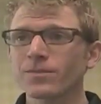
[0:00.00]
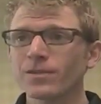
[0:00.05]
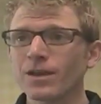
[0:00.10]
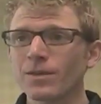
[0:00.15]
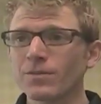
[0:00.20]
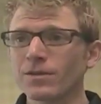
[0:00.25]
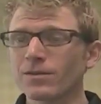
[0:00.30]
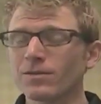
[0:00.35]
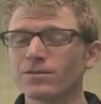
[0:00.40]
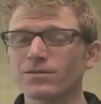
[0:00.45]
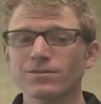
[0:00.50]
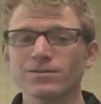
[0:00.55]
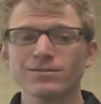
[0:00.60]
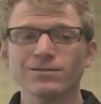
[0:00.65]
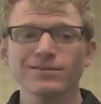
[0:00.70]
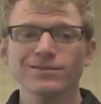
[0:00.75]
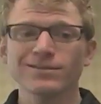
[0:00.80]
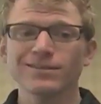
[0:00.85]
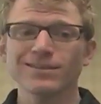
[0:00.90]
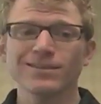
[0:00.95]
I mean,
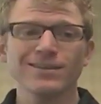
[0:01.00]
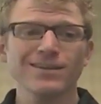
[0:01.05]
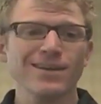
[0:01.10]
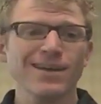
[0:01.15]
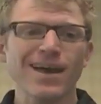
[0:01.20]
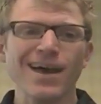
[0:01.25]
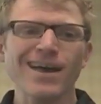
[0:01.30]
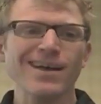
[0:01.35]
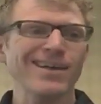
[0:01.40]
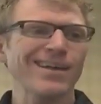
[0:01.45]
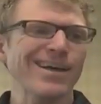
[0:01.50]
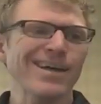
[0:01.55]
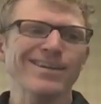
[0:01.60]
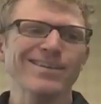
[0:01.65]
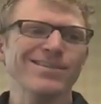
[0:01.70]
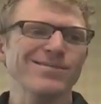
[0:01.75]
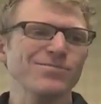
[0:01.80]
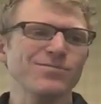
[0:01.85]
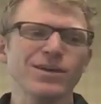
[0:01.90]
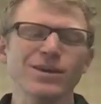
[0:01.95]

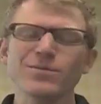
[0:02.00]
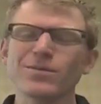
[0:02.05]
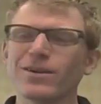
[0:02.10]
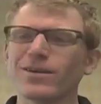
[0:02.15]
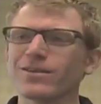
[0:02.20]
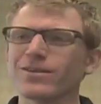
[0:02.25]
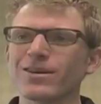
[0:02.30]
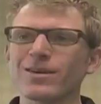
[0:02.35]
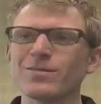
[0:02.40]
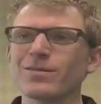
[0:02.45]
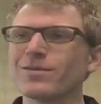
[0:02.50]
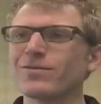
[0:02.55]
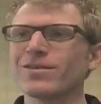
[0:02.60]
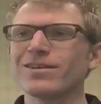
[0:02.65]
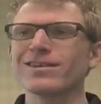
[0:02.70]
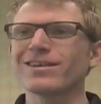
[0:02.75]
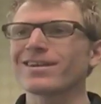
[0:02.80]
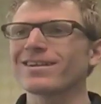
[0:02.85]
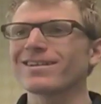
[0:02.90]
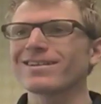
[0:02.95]
Big Bear is going to be
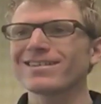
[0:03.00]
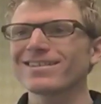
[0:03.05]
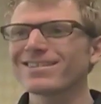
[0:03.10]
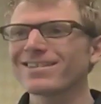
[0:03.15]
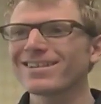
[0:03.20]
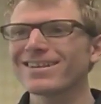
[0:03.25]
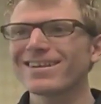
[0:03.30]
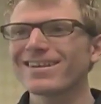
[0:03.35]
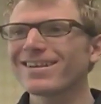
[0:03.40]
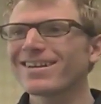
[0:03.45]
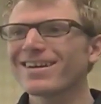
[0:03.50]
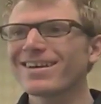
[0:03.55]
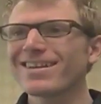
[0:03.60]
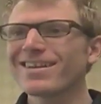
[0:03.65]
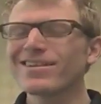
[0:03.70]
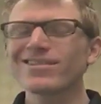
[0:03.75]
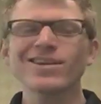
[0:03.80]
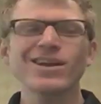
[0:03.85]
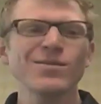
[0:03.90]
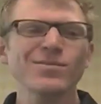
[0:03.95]
ridiculous. Yeah, exactly that. What
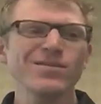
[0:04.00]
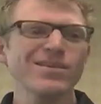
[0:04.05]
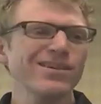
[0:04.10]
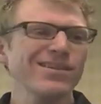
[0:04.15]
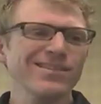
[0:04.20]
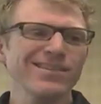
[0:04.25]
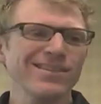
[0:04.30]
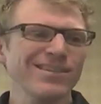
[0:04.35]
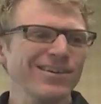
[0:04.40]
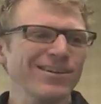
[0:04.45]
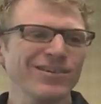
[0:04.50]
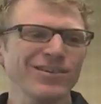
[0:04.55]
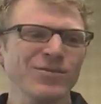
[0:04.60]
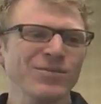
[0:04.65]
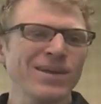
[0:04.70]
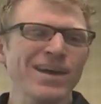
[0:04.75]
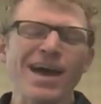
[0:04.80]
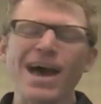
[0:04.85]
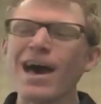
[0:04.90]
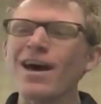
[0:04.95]
there's do you think gonna, Big Bear? There's going
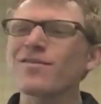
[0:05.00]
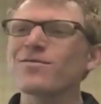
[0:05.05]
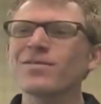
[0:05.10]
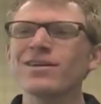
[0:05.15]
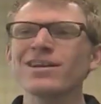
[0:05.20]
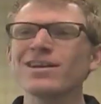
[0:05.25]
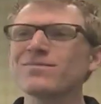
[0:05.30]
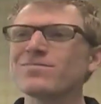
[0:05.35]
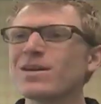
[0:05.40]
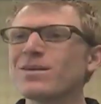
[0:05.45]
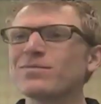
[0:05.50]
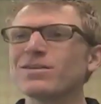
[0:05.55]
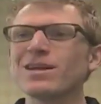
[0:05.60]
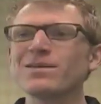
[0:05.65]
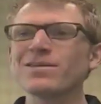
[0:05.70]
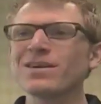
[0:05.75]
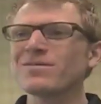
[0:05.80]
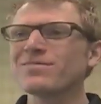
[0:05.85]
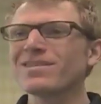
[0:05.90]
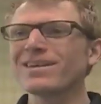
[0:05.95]
to be a half million people
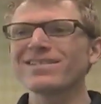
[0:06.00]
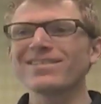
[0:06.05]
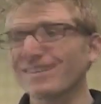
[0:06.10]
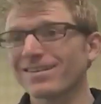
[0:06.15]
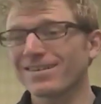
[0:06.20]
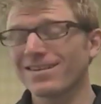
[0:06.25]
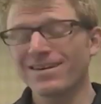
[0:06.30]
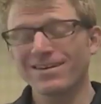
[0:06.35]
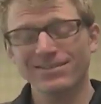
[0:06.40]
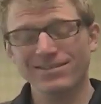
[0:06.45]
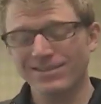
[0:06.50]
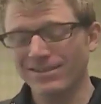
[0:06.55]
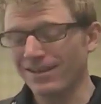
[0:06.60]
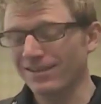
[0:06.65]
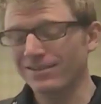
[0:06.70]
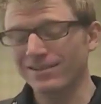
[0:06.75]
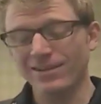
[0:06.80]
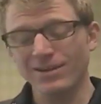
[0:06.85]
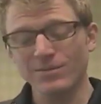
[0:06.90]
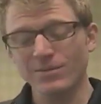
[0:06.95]
up on Big Bear. Yeah, huh It's,
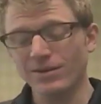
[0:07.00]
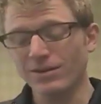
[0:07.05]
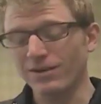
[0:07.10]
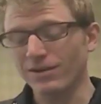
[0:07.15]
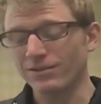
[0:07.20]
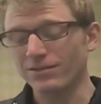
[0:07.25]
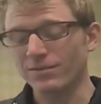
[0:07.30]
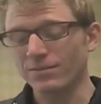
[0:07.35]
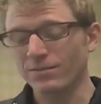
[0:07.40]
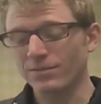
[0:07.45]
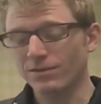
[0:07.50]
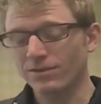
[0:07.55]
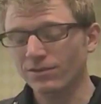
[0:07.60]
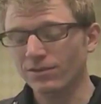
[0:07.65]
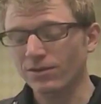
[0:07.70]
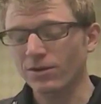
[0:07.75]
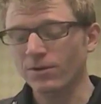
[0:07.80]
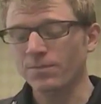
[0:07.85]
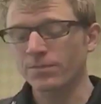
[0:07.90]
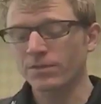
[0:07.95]
it's going to be awesome.
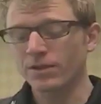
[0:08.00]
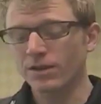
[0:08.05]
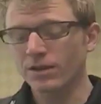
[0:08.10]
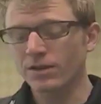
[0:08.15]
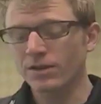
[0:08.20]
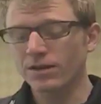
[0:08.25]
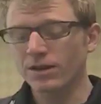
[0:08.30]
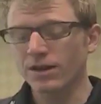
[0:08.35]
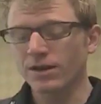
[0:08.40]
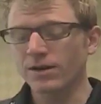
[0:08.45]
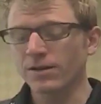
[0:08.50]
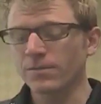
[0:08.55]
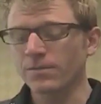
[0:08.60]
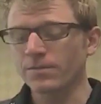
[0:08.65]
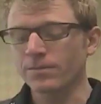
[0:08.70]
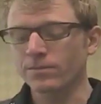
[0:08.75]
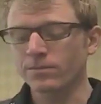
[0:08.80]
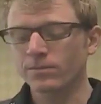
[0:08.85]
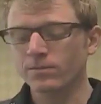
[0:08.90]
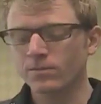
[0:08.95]
So,
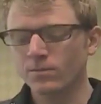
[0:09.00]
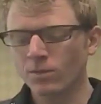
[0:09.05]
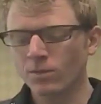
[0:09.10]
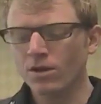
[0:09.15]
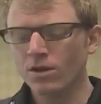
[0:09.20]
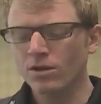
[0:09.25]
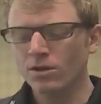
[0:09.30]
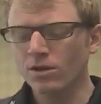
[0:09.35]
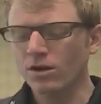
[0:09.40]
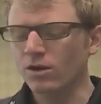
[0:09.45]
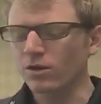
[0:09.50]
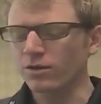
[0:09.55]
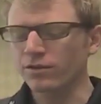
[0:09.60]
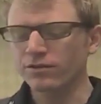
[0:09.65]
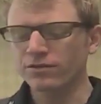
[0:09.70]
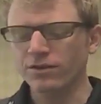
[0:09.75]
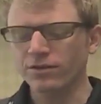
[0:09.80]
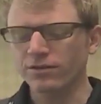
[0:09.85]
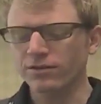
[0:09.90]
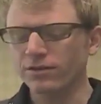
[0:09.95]
um, no, it's
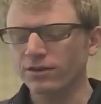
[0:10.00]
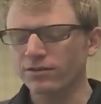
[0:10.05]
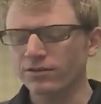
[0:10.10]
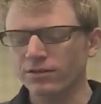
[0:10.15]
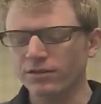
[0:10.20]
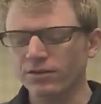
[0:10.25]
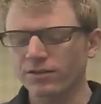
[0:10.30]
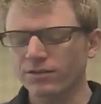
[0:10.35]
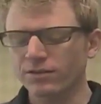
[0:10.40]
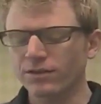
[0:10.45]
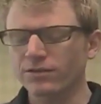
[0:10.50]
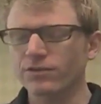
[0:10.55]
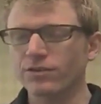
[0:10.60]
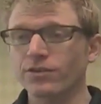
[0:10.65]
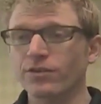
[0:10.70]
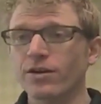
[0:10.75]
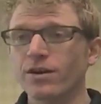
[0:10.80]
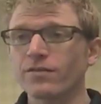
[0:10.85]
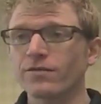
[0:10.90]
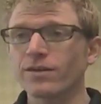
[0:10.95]
just such a such a
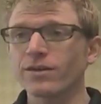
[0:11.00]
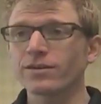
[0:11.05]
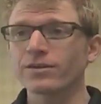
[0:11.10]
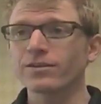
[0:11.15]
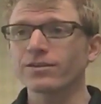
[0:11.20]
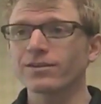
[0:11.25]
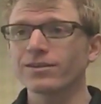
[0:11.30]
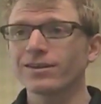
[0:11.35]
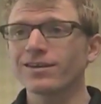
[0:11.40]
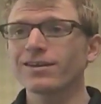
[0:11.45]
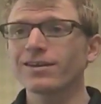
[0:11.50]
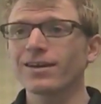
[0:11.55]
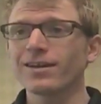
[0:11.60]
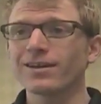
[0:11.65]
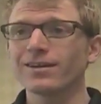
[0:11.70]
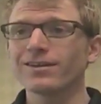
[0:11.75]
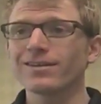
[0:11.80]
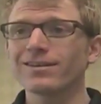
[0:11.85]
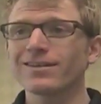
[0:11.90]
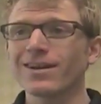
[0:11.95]
great venue.
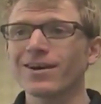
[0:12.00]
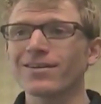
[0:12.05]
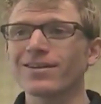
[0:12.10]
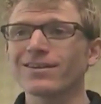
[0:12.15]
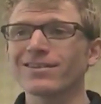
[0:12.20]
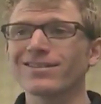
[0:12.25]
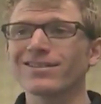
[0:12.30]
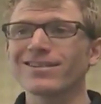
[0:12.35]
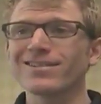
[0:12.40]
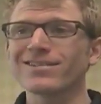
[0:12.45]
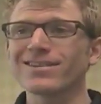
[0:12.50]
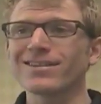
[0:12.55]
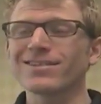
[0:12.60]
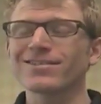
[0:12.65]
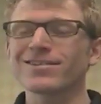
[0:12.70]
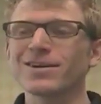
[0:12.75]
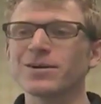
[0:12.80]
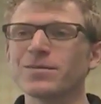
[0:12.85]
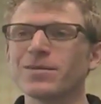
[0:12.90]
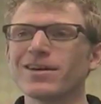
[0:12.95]
And now that the sun's
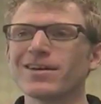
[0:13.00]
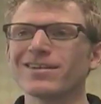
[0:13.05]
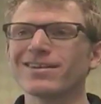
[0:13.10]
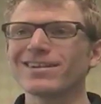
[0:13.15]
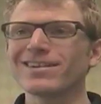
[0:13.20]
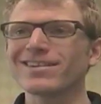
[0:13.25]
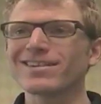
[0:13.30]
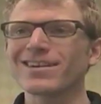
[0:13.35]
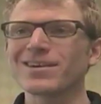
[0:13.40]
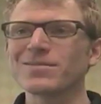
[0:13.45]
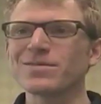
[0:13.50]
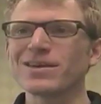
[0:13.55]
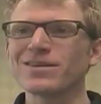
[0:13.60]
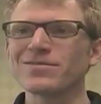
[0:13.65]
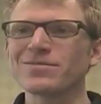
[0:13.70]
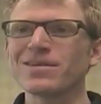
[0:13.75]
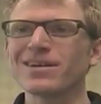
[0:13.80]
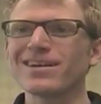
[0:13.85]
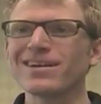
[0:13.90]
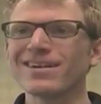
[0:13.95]
going to be out, it's going to be
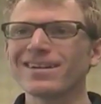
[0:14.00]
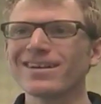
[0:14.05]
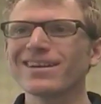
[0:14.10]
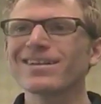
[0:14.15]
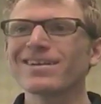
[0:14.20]
better.